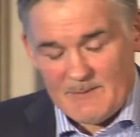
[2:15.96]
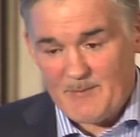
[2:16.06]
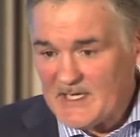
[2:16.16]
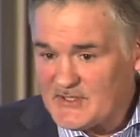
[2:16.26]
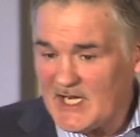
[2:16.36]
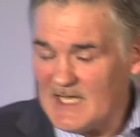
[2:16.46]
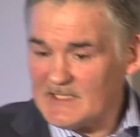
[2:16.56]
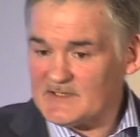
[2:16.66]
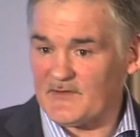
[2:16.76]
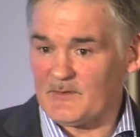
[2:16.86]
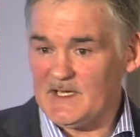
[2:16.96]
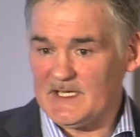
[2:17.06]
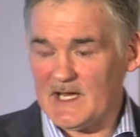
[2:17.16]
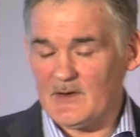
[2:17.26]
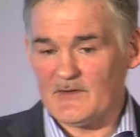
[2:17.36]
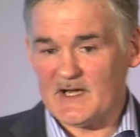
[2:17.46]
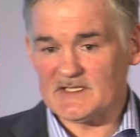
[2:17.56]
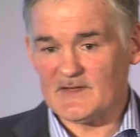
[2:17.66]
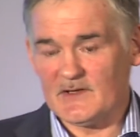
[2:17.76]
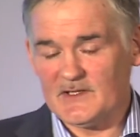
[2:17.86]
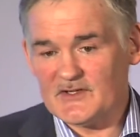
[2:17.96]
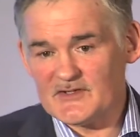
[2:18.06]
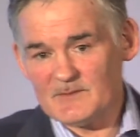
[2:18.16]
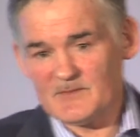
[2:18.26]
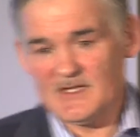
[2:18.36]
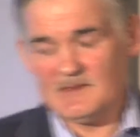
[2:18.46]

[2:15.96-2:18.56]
The big challenge for me now and the rest of the leadership